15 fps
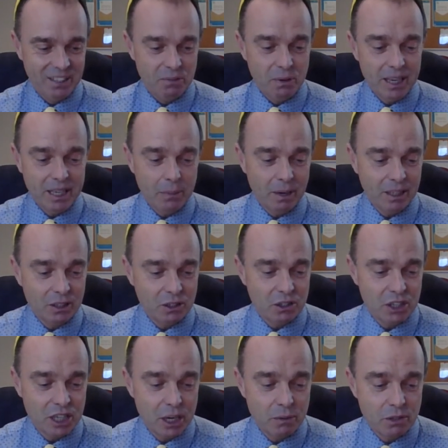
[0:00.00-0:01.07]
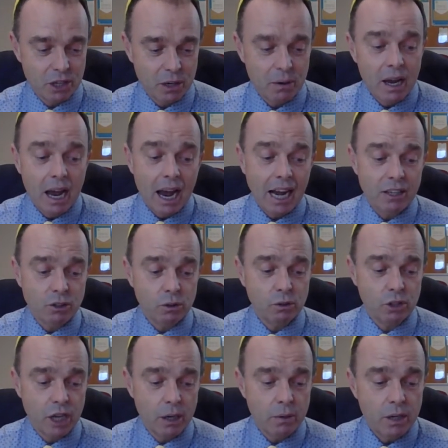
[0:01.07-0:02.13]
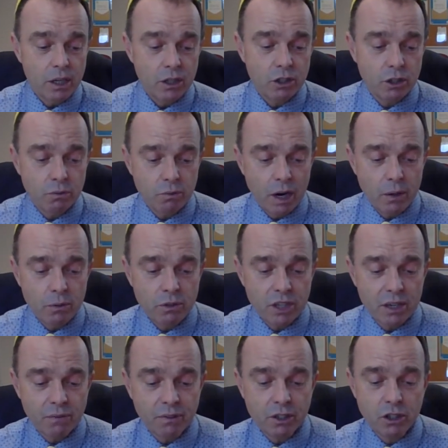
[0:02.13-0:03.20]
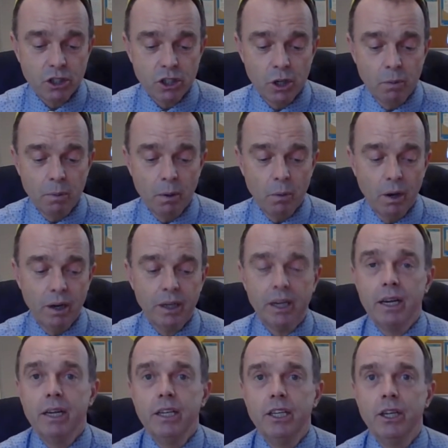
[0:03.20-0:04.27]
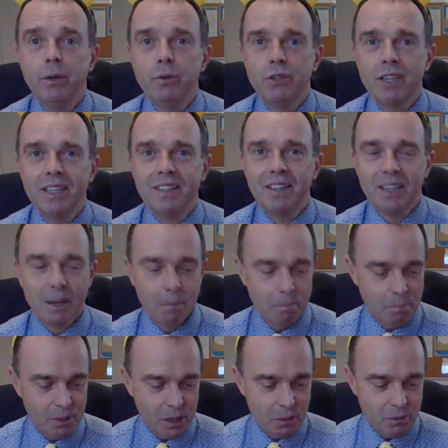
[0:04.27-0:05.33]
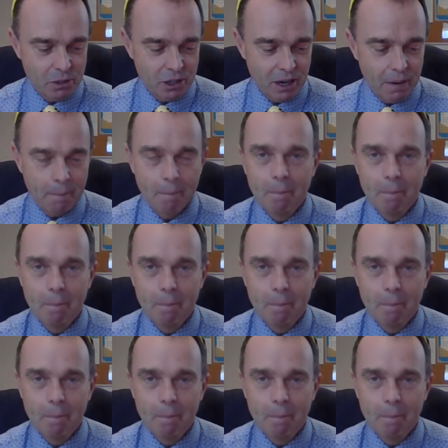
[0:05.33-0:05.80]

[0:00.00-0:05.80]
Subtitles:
Really well done to you two, and also to Rosie for super work using the computer.